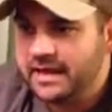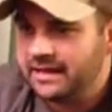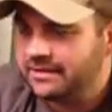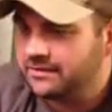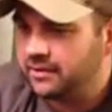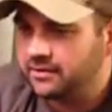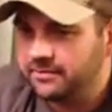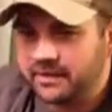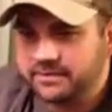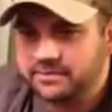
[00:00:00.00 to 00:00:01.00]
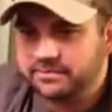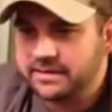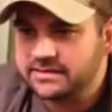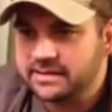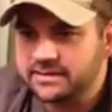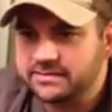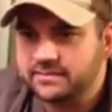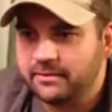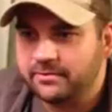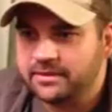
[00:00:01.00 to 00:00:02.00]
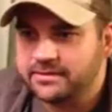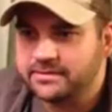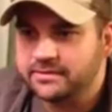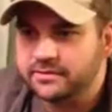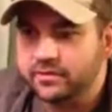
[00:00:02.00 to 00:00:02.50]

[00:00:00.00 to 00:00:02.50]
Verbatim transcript: and he talked about this place, Texas Bible Institute.